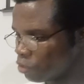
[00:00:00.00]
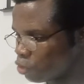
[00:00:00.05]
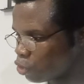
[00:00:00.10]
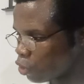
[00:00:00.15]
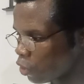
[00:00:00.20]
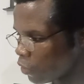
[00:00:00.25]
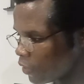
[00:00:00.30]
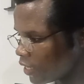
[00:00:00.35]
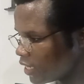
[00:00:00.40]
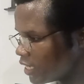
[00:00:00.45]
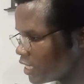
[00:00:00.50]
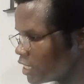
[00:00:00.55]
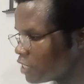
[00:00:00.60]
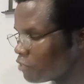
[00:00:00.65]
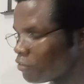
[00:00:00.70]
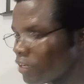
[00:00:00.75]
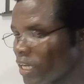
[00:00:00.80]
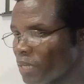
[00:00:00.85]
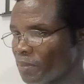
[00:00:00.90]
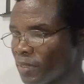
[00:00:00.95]
drawing
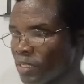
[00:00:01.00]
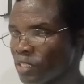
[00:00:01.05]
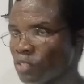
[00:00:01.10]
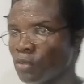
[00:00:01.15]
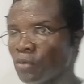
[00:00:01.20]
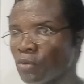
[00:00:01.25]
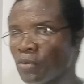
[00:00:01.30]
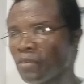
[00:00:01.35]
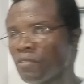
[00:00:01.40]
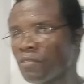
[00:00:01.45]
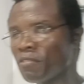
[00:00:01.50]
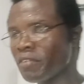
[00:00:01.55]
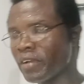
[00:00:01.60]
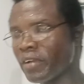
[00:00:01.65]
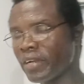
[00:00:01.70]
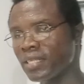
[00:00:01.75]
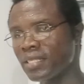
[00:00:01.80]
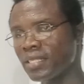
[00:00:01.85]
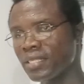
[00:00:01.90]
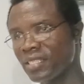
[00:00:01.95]
these fibers through
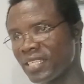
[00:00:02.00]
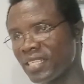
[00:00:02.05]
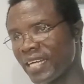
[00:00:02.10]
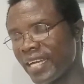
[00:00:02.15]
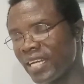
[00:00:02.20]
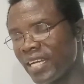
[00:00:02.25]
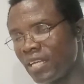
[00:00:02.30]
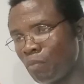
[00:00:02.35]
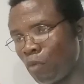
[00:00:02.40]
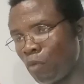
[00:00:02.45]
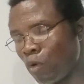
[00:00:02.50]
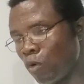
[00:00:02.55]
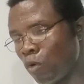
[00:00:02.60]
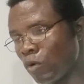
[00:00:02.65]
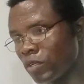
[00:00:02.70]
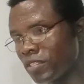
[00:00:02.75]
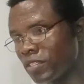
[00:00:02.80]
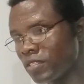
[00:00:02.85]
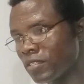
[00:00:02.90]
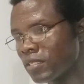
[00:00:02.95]
very tiny
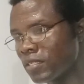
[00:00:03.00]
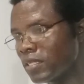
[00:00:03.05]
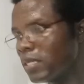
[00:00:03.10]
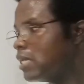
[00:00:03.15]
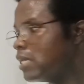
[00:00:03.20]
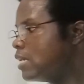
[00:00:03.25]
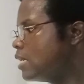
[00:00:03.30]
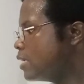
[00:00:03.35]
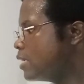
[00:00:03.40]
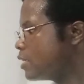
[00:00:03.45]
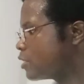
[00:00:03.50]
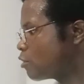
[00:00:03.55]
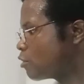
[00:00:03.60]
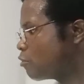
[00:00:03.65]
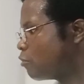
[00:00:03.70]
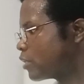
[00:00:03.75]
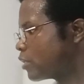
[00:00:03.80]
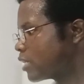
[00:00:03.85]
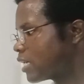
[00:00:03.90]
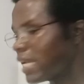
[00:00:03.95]
pores.
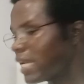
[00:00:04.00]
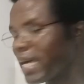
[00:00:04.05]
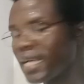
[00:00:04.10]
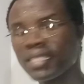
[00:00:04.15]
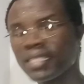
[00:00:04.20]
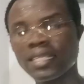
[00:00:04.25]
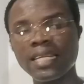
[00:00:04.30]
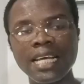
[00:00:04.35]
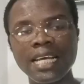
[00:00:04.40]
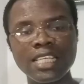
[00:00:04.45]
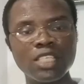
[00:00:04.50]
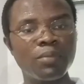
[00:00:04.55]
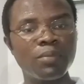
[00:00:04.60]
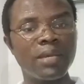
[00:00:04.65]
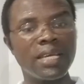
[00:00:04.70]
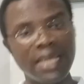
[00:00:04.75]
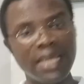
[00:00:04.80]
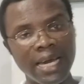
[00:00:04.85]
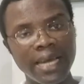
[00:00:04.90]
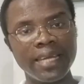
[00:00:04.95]
So for the glass, it has to
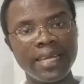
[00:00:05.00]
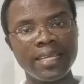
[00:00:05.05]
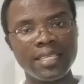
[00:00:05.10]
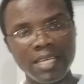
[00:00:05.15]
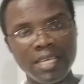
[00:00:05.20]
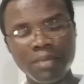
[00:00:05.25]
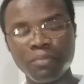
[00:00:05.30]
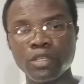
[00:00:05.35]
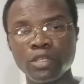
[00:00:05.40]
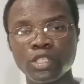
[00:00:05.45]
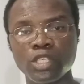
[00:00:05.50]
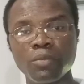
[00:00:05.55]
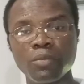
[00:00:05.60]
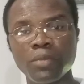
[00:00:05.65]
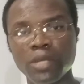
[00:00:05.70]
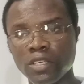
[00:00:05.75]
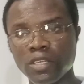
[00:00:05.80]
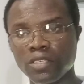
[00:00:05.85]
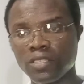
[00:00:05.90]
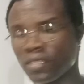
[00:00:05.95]
be at high temperature
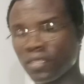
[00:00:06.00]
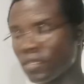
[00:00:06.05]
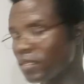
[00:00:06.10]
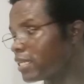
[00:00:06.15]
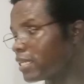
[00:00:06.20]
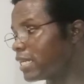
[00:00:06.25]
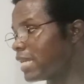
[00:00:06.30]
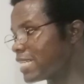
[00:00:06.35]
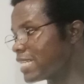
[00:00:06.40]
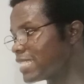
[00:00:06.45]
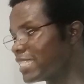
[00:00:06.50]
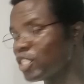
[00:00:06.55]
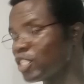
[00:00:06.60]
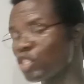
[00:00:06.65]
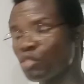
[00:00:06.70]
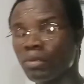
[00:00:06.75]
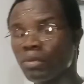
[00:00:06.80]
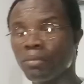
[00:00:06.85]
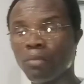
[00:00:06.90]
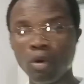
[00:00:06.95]
because the glass
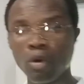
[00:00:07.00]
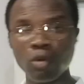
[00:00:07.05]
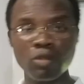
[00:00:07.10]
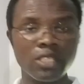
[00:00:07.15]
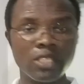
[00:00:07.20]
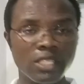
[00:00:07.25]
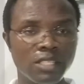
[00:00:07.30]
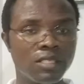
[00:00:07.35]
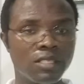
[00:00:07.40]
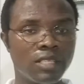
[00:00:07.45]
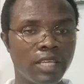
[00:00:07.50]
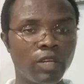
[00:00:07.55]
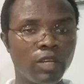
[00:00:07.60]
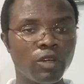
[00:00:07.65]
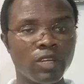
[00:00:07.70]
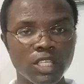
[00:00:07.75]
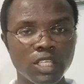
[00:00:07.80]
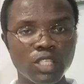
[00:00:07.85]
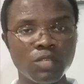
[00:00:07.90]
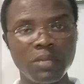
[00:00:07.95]
needs to be molten in
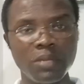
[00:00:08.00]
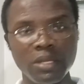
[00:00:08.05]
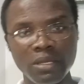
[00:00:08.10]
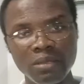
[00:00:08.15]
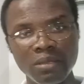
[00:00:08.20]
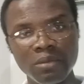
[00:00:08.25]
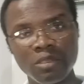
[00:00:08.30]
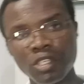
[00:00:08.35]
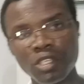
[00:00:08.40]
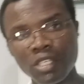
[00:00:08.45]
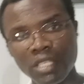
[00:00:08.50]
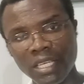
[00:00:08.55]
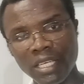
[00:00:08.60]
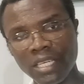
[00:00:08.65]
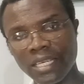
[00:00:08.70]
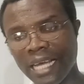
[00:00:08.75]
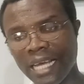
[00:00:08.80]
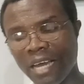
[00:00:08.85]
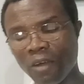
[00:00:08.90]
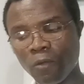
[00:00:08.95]
order to be treated
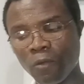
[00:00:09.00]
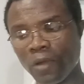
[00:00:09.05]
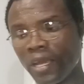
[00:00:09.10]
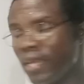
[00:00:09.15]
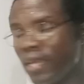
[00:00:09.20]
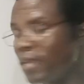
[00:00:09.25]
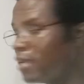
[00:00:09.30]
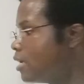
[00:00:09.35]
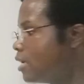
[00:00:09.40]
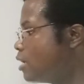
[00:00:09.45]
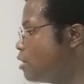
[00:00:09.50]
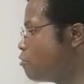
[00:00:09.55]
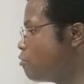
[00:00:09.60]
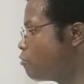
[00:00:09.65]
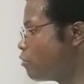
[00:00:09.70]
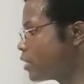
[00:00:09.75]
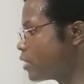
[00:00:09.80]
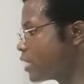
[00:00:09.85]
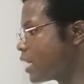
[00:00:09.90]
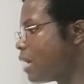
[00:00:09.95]
in that way.
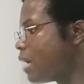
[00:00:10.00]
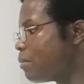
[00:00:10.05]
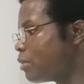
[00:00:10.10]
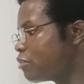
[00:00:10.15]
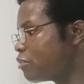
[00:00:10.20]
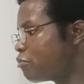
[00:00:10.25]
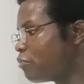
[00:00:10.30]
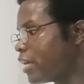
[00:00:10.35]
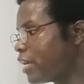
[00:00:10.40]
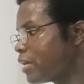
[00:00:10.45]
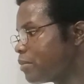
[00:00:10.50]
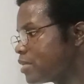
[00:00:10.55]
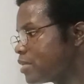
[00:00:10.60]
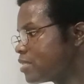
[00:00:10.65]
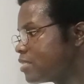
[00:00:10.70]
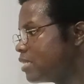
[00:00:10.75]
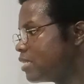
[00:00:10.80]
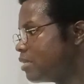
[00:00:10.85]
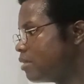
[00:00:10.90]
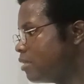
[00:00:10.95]
For the carbon
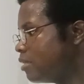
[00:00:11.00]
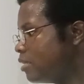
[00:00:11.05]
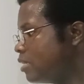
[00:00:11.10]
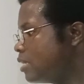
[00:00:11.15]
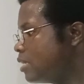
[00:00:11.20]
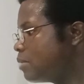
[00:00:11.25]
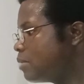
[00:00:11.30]
fibers, the